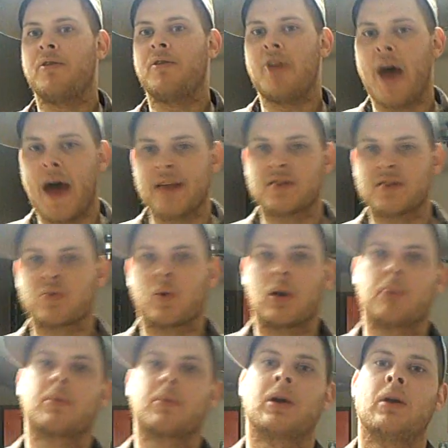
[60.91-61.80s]
that's
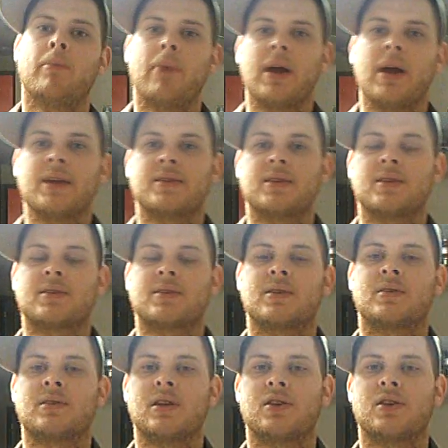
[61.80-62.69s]
what I'm going to base this
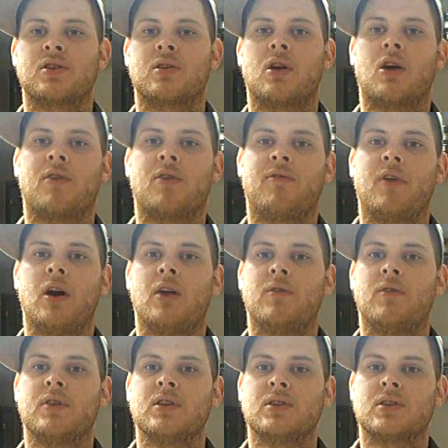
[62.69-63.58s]
decision off
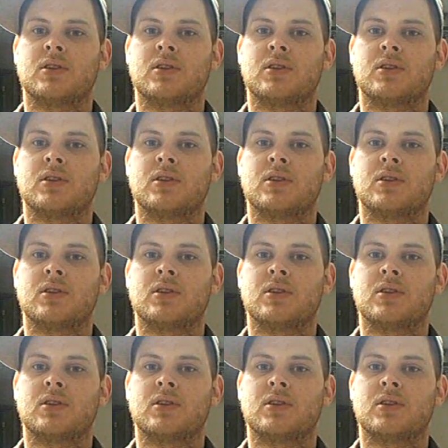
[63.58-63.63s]
of,